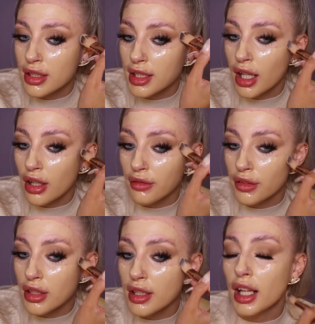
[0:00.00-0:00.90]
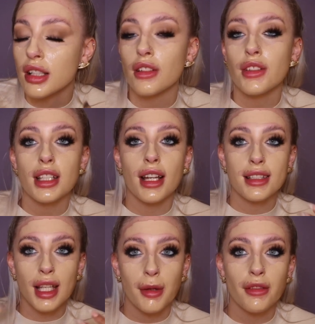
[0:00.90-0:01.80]
stay on through the day, because obviously I
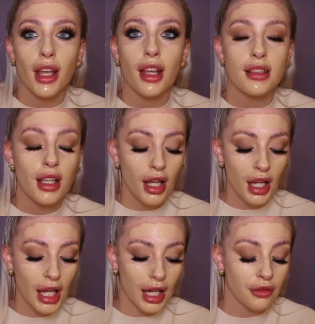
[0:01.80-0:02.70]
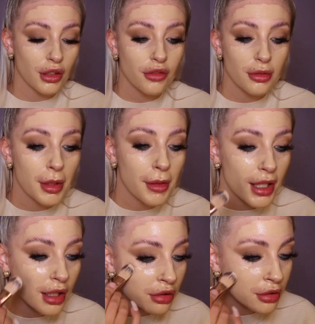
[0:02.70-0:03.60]
set my face after I've done my
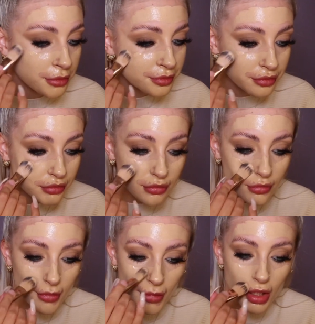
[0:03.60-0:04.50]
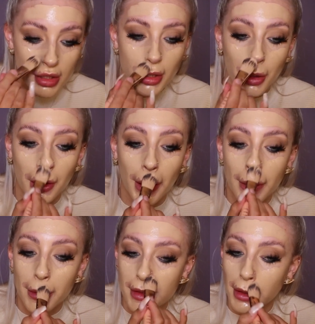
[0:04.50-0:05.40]
makeup, so yeah,
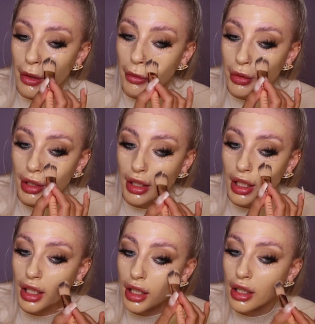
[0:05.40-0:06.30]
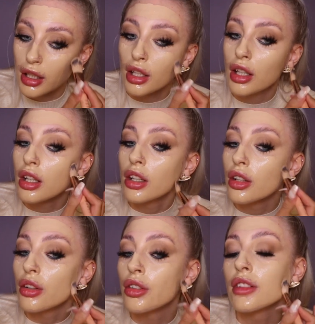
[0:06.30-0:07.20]
it doesn't go oily
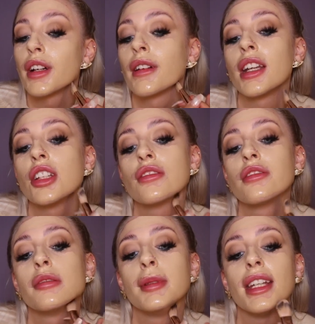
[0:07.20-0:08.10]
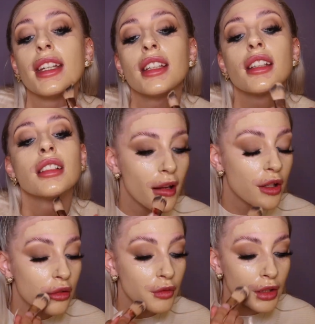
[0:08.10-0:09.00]
under foundation for me. I
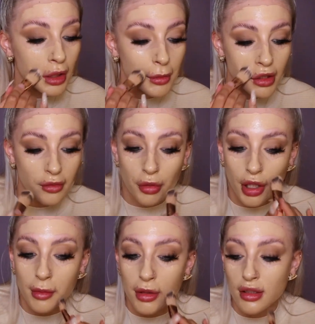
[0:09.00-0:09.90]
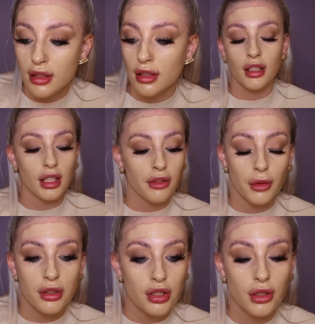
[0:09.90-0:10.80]
don't really believe in primers. If I
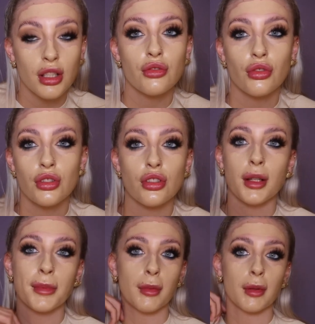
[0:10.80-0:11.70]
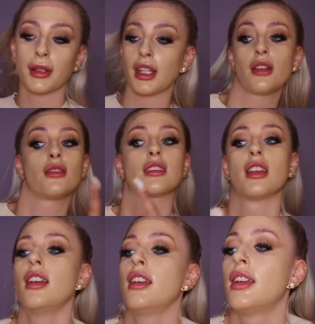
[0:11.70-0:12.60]
wasn't doing this drugstore, I'd probably use
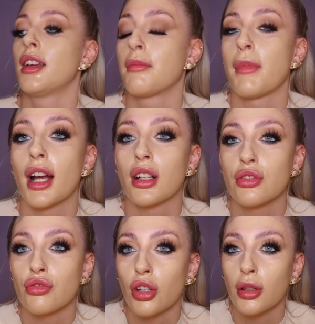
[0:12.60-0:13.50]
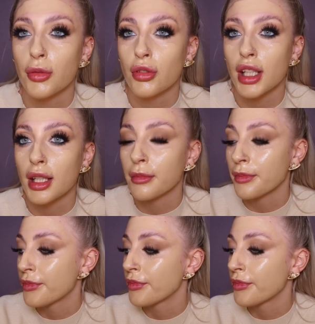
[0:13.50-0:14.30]
MAC strobe cream